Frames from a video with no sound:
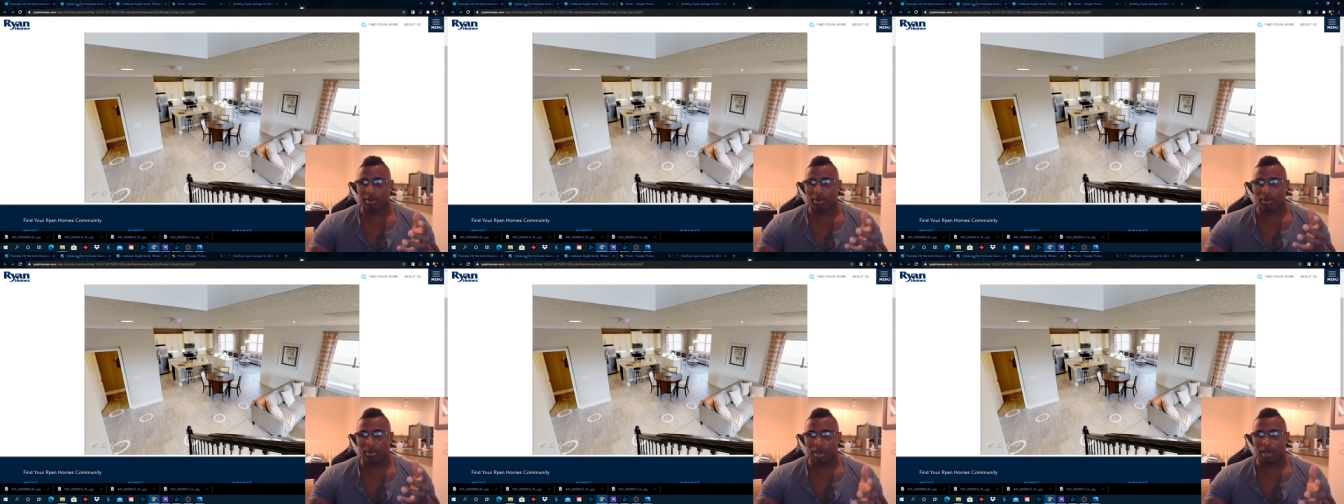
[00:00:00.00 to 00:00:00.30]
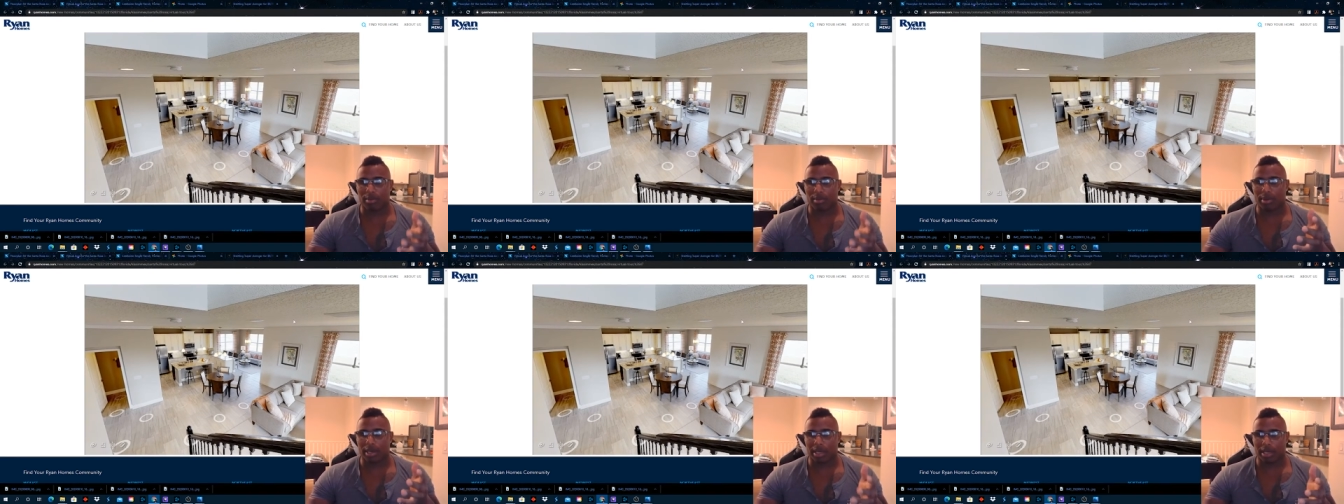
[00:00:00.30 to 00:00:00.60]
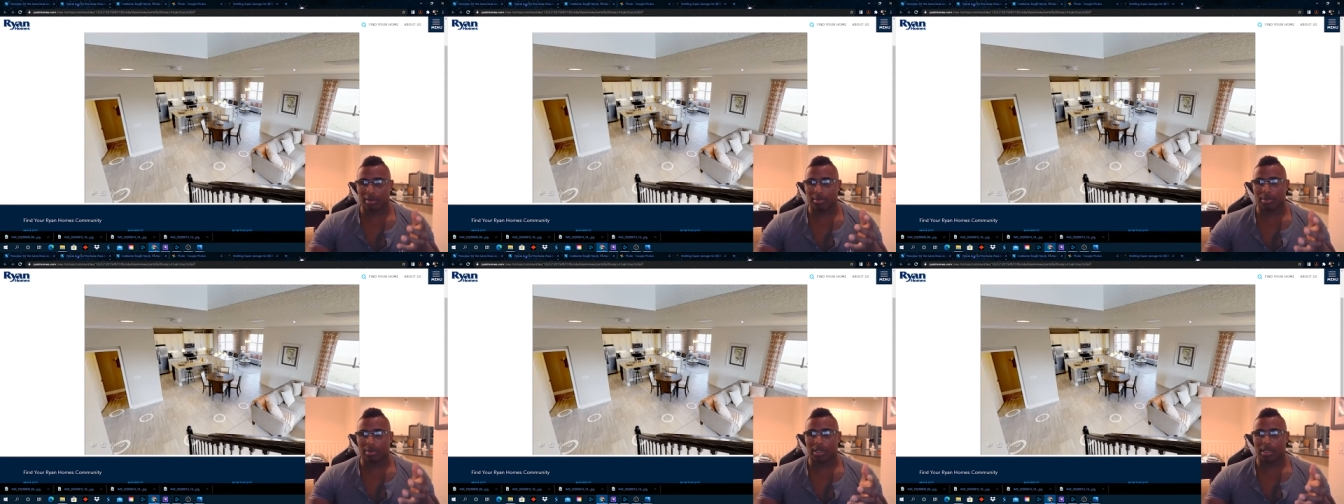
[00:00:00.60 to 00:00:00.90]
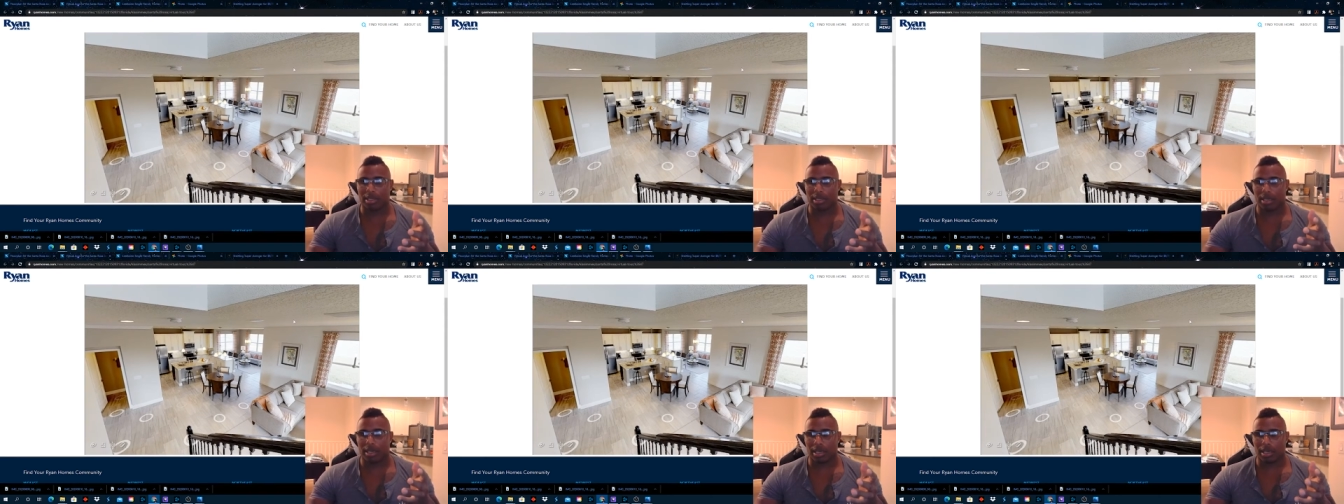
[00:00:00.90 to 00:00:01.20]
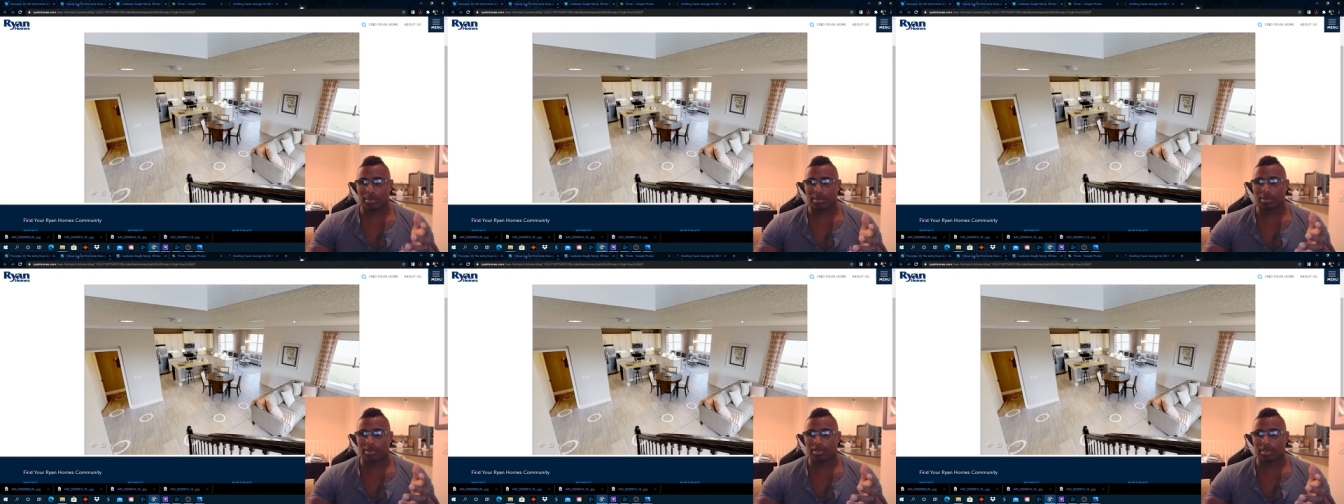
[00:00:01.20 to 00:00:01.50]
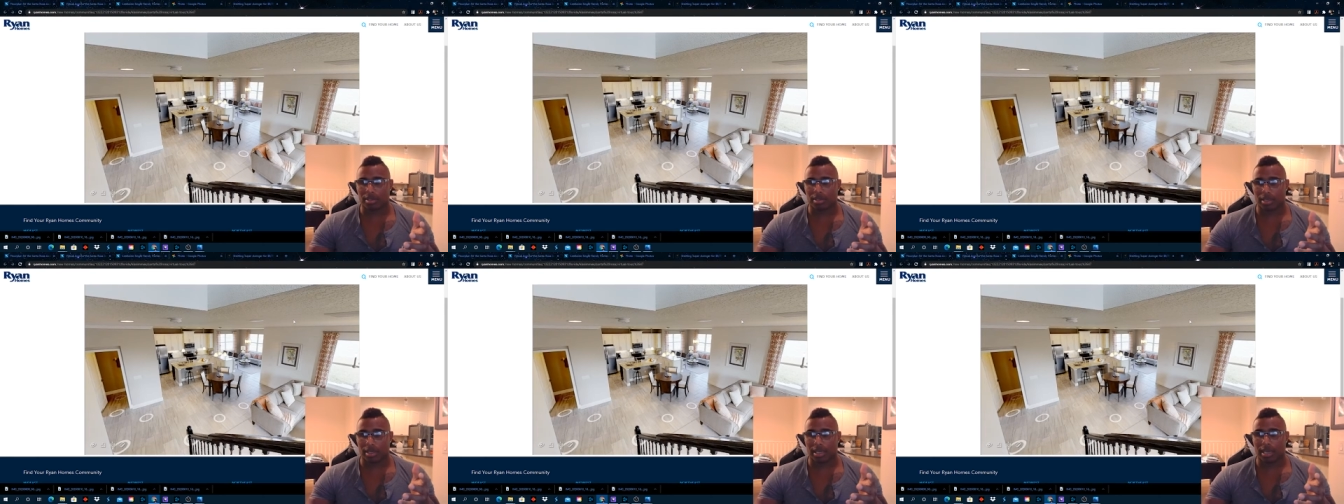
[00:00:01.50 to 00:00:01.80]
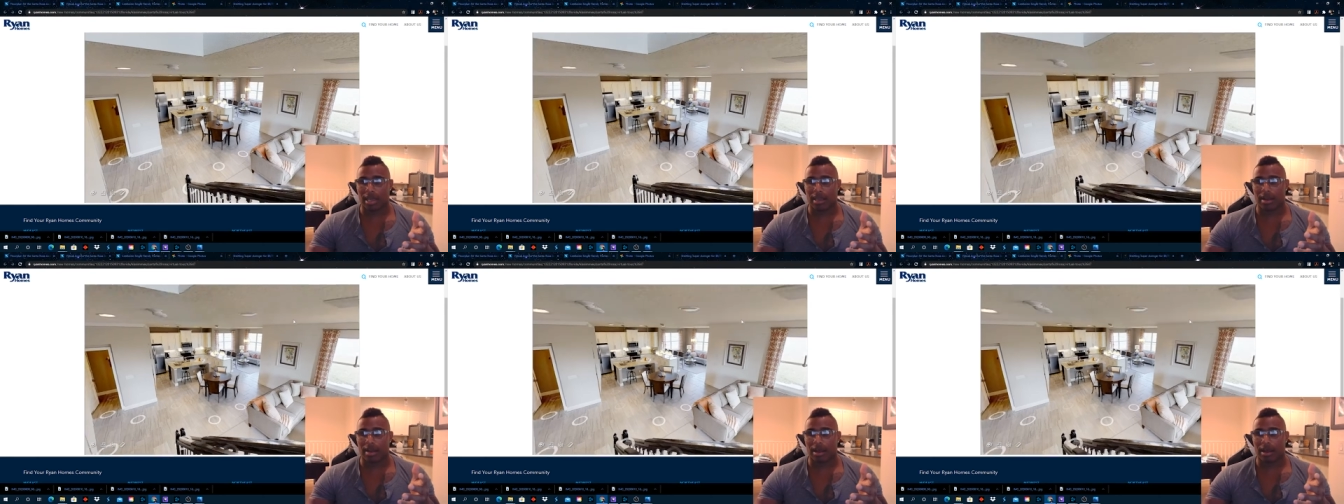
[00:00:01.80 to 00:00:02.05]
what am I going to be able to look at?